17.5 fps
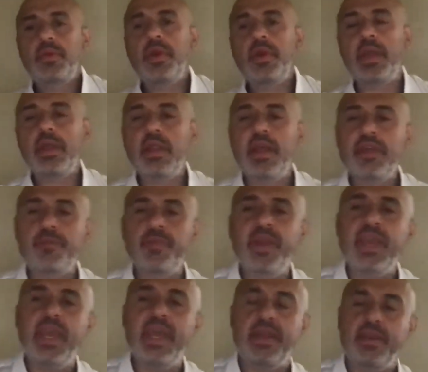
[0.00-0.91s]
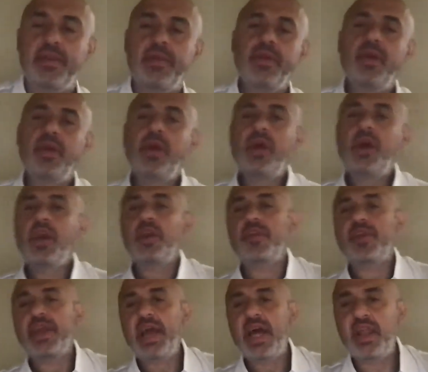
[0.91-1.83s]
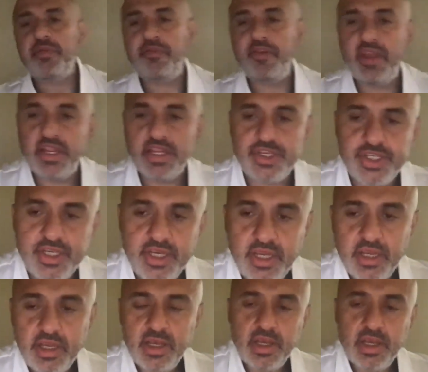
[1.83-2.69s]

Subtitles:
Okay, let's begin. Because I got to finish